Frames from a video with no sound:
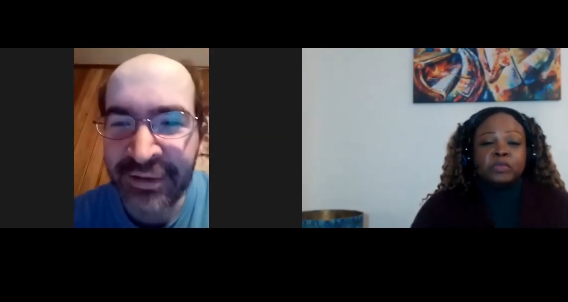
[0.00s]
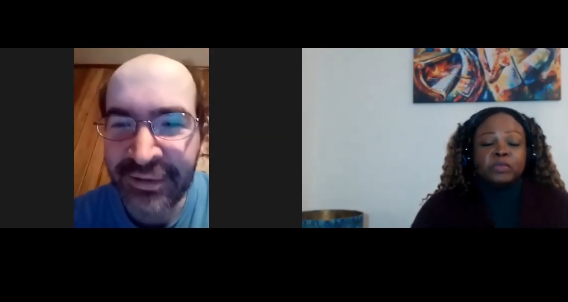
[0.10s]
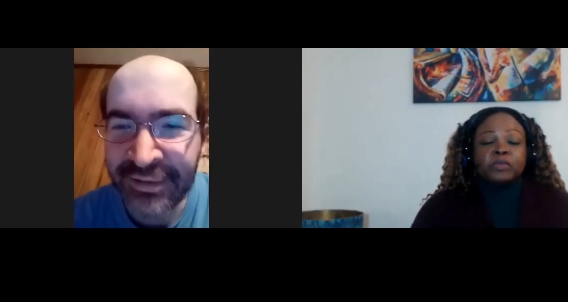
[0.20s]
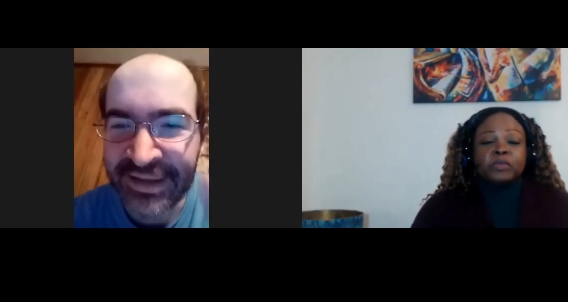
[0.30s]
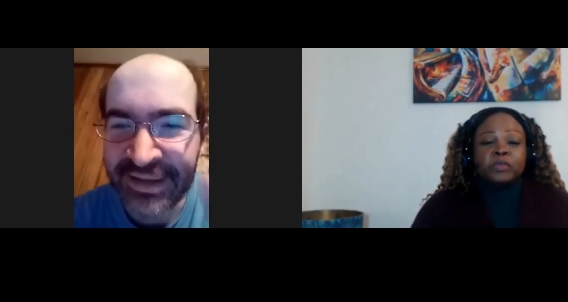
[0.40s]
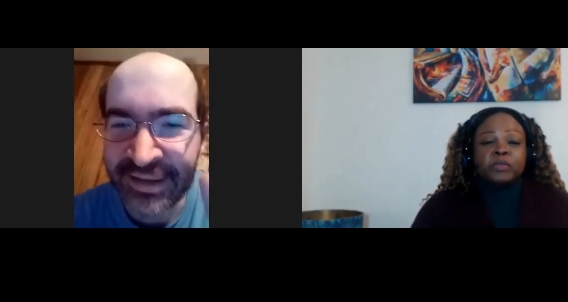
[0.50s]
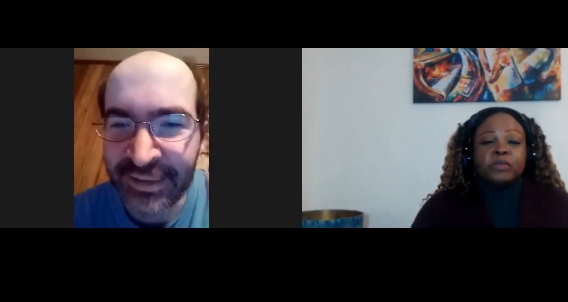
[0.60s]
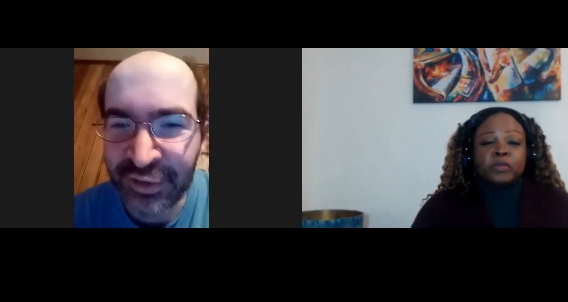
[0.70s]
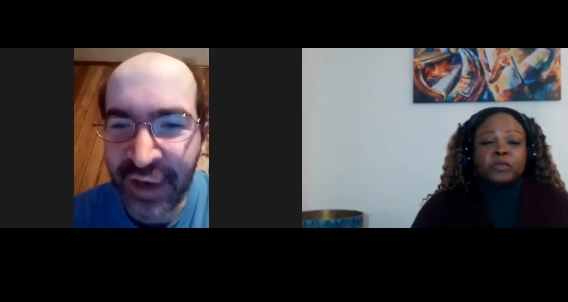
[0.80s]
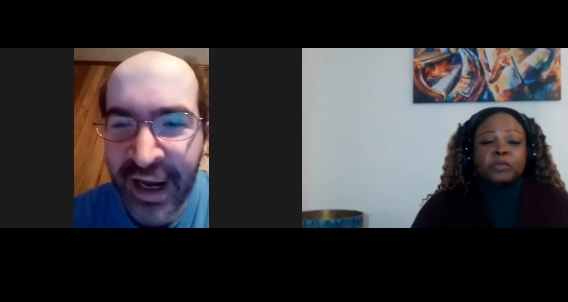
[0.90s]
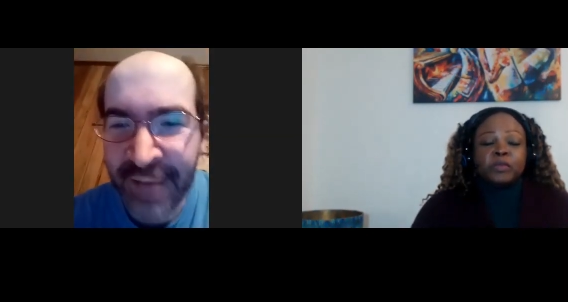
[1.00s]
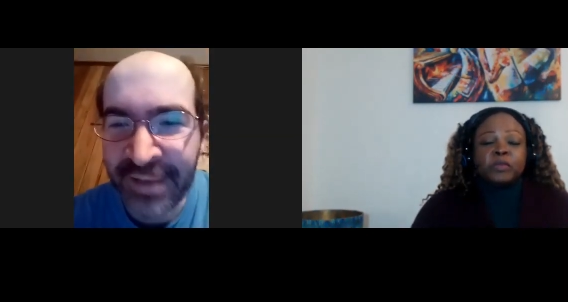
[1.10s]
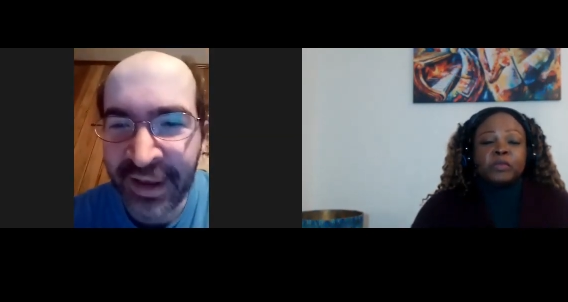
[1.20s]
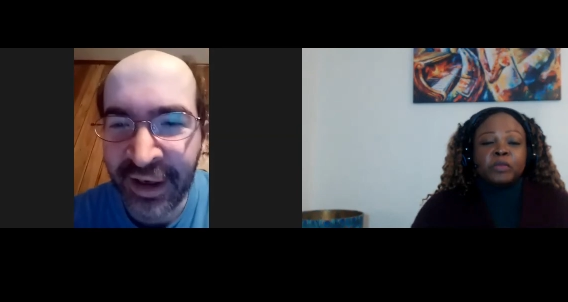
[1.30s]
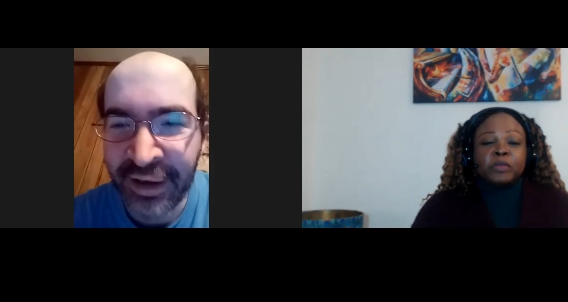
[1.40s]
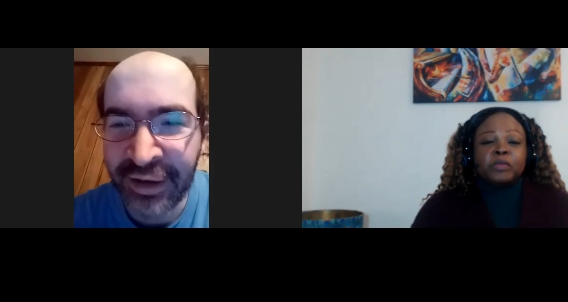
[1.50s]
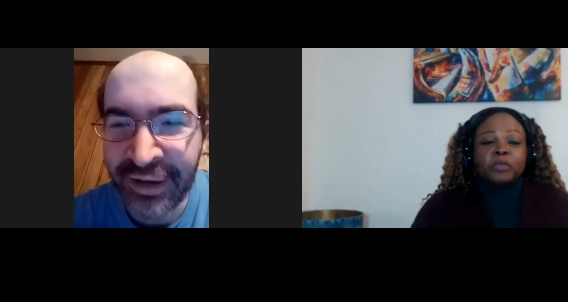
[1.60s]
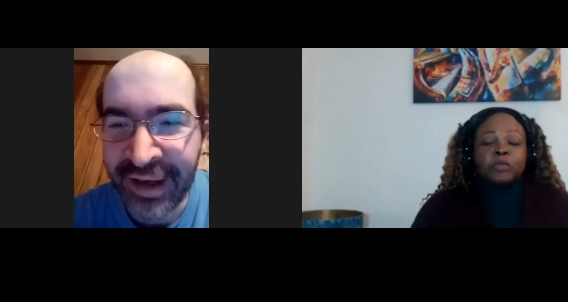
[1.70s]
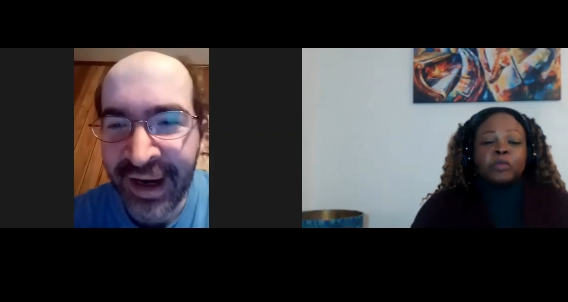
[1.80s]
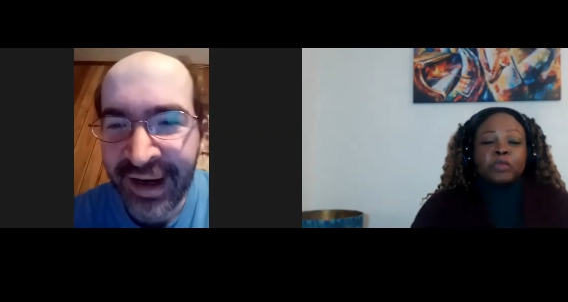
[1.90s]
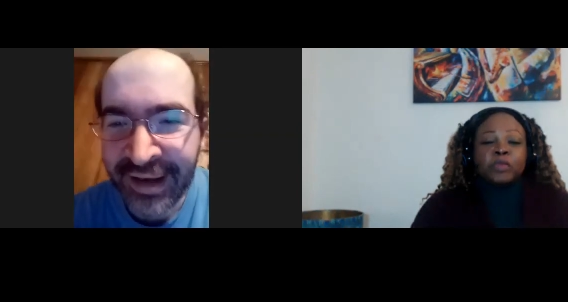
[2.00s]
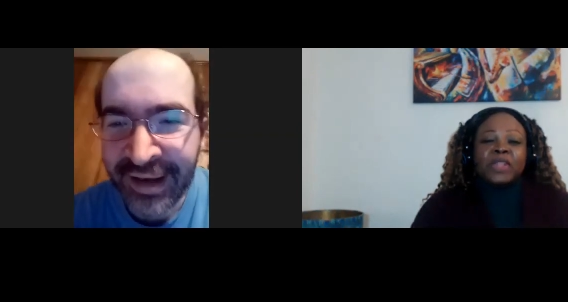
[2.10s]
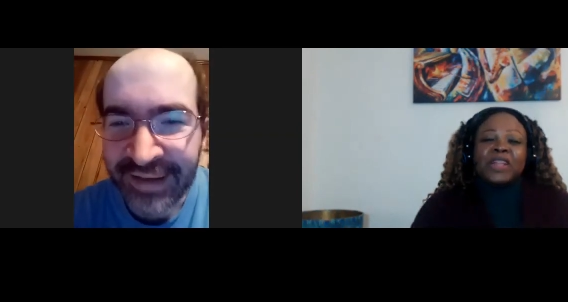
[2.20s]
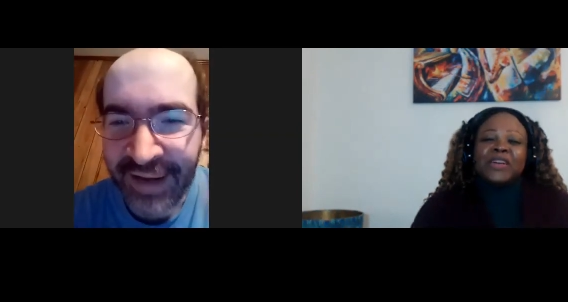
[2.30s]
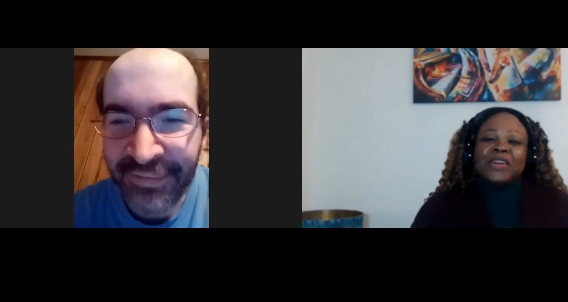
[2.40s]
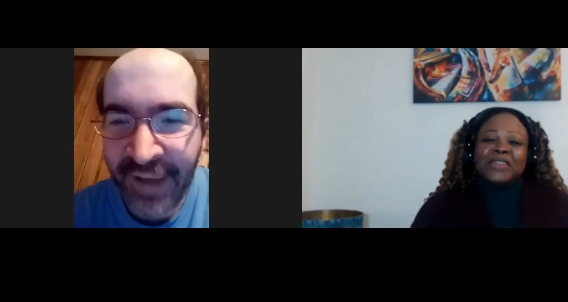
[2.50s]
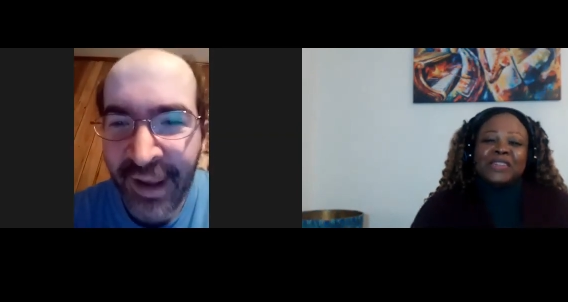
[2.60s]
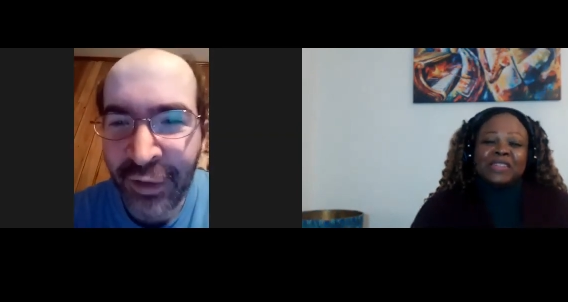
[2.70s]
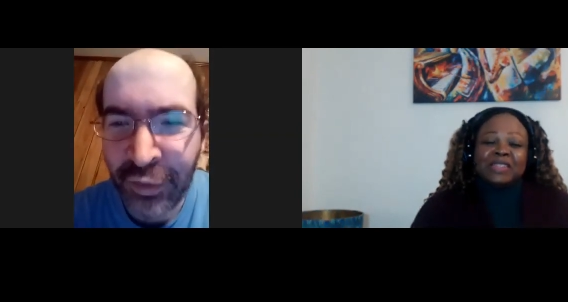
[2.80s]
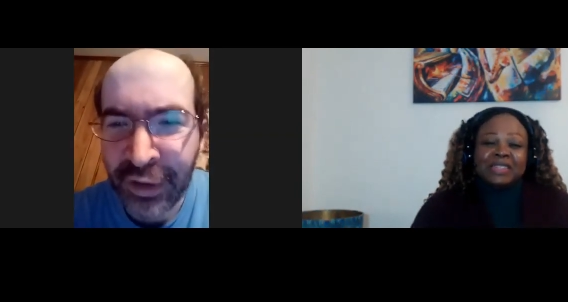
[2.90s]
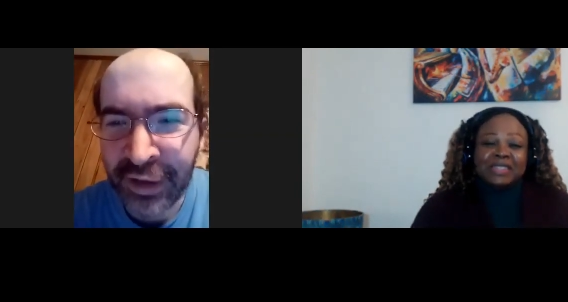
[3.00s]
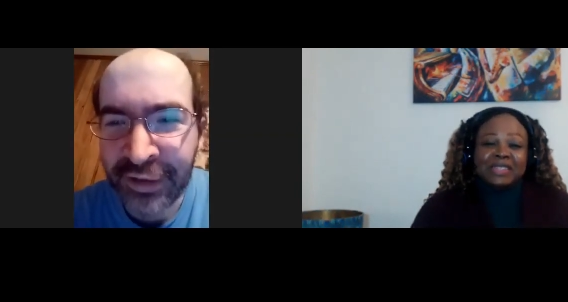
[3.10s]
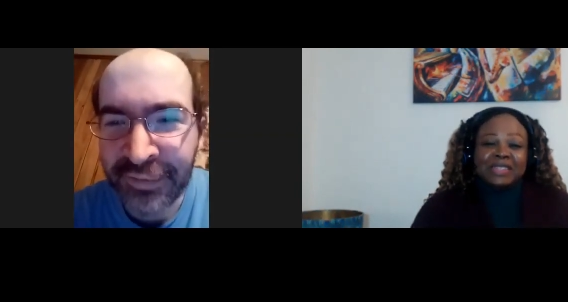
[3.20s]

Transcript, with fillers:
Speaker 1: like subscribe to her, like follow her,